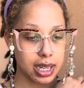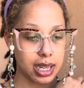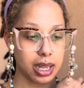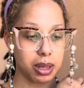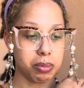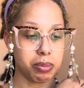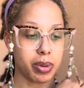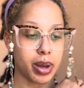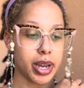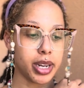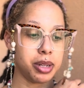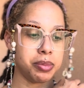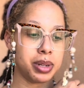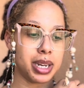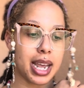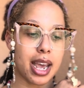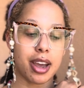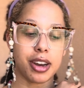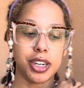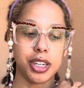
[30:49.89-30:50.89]
Embodiment,
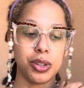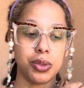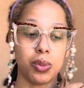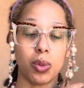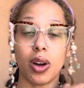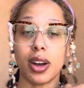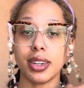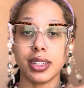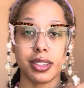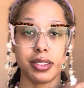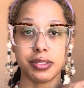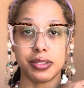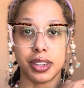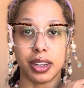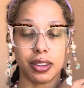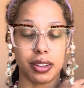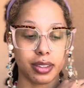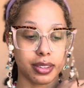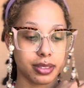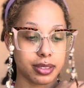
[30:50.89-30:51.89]
how do you want to
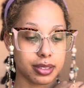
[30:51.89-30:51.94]
feel?